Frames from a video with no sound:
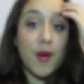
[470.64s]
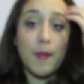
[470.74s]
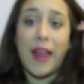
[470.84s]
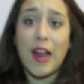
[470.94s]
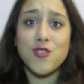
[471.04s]
but
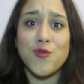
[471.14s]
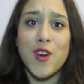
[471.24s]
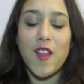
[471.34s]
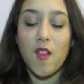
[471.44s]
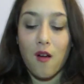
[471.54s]
my hair is
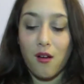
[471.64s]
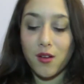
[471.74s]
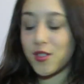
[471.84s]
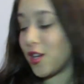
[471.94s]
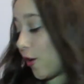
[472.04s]
really
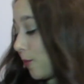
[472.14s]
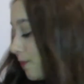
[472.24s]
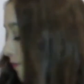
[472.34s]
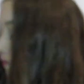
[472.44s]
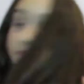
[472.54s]
long, so
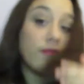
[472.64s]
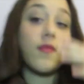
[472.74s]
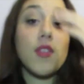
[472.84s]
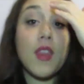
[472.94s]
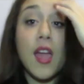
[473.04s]

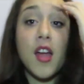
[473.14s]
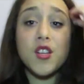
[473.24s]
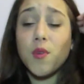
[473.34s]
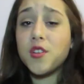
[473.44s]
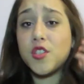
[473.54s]
I
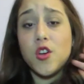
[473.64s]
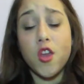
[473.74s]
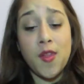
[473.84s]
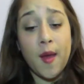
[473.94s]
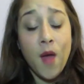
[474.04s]
just wanted to show
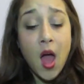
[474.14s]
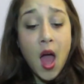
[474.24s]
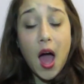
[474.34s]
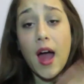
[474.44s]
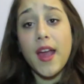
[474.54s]
you them.
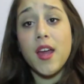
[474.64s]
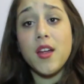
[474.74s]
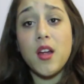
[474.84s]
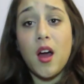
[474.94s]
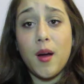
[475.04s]

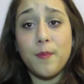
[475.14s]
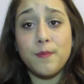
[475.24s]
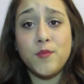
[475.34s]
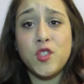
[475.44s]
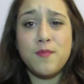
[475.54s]
I
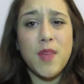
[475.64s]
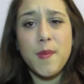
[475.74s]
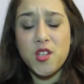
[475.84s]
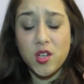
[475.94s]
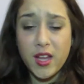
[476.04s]

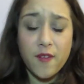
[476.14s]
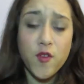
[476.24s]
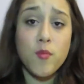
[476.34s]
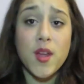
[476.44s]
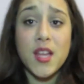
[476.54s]
maybe took like a
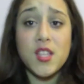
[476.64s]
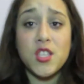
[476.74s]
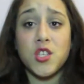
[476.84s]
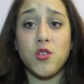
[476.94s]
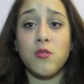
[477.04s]
few
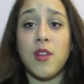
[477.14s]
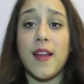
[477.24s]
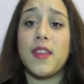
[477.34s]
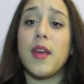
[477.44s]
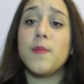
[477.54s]
minutes to
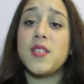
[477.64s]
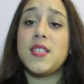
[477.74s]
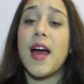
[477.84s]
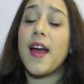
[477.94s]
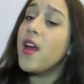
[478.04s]
let them
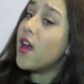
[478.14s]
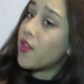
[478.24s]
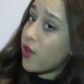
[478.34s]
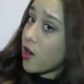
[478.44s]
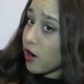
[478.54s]
set.
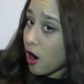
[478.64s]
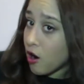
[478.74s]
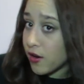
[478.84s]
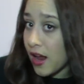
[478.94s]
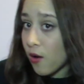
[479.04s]
They
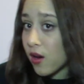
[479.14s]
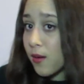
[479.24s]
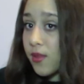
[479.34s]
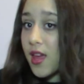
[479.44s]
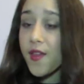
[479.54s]
are now
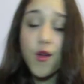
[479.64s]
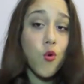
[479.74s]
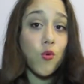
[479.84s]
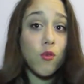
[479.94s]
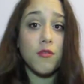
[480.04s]
completely
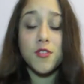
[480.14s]
cool,